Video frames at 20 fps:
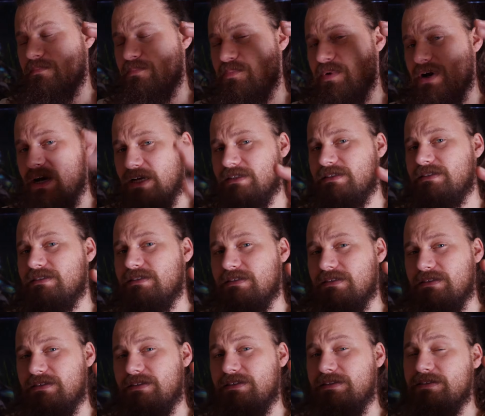But
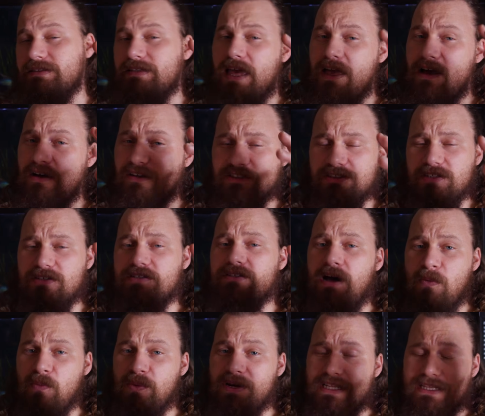they also
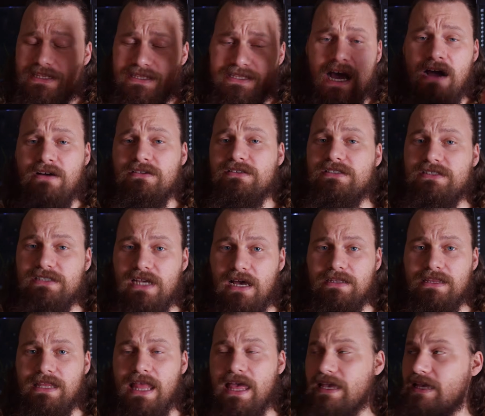come with a
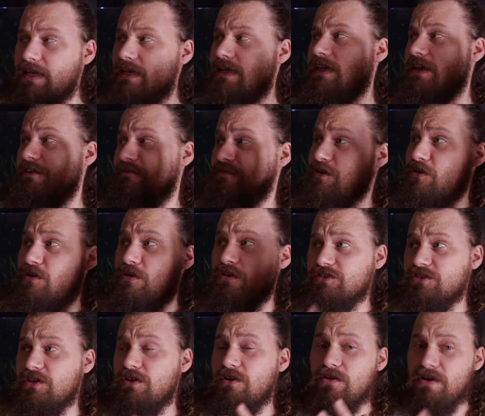downside. Like if you're
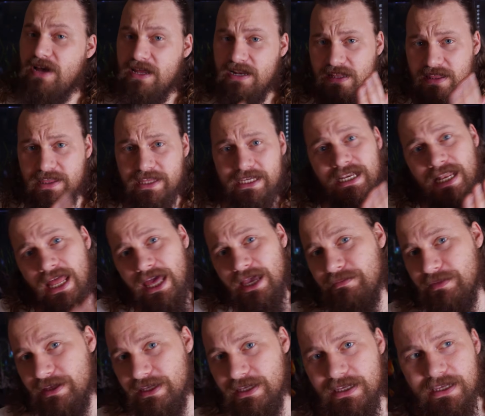also anything like
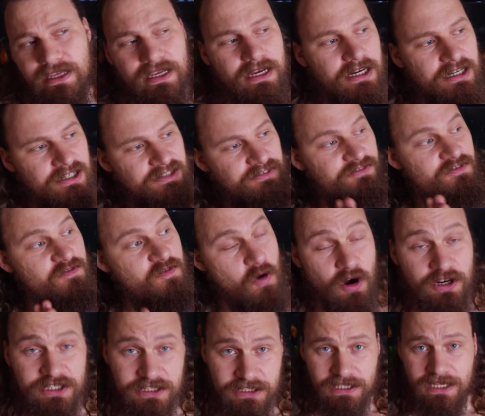me,
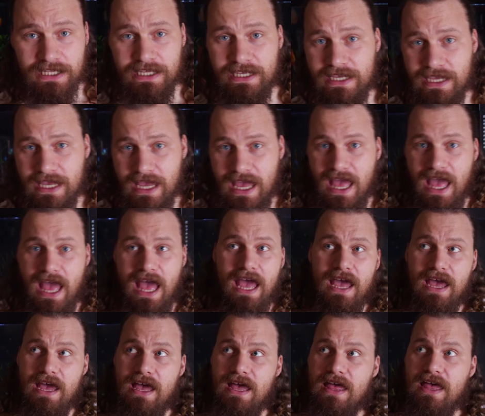unfortunately,
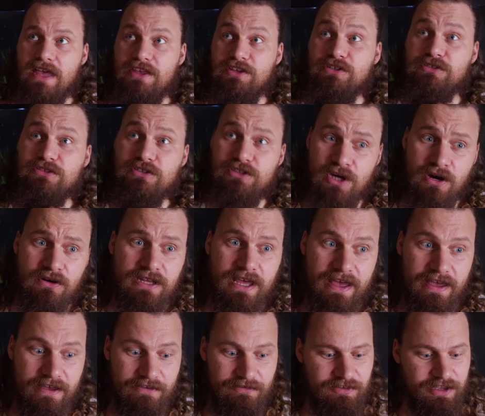you don't
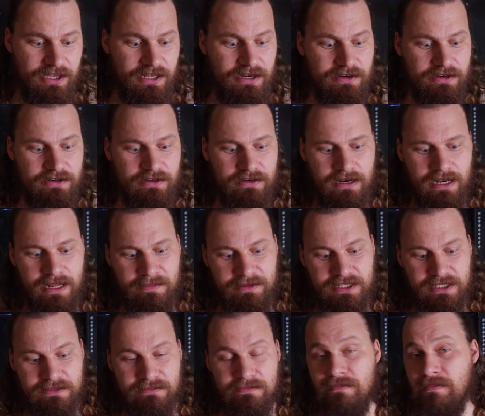have either
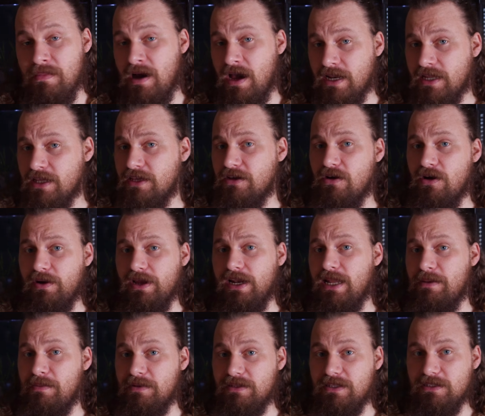unlimited money or
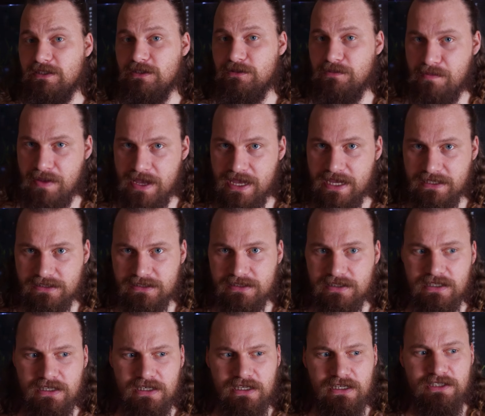unlimited space.
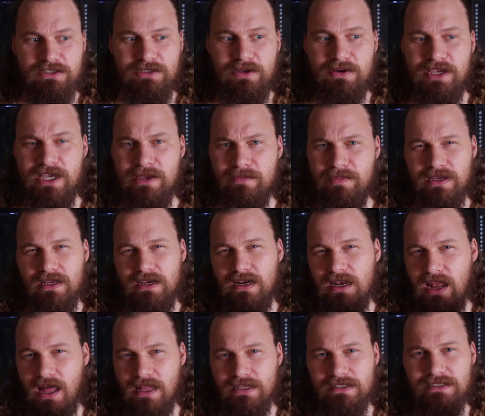So keeping
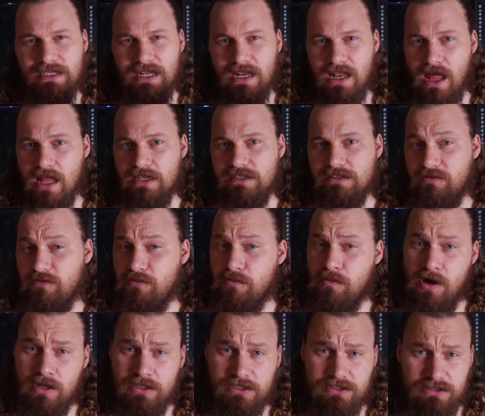lots and lots of
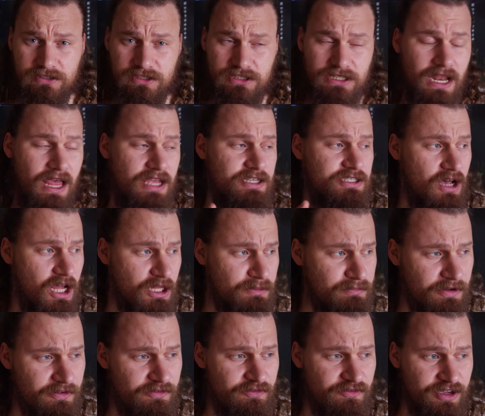
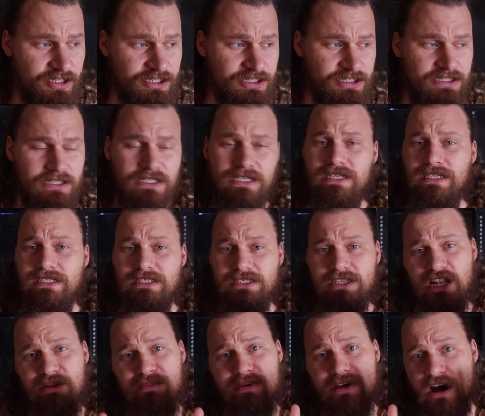monster/oddball fish is
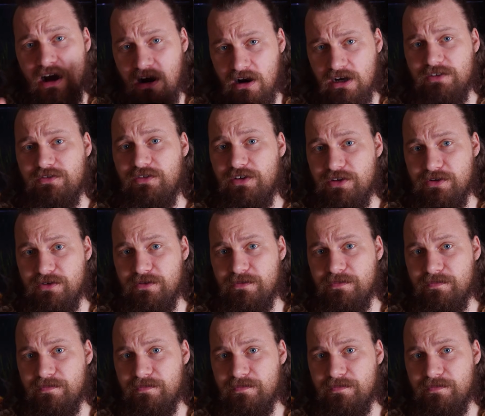gonna be hard for you.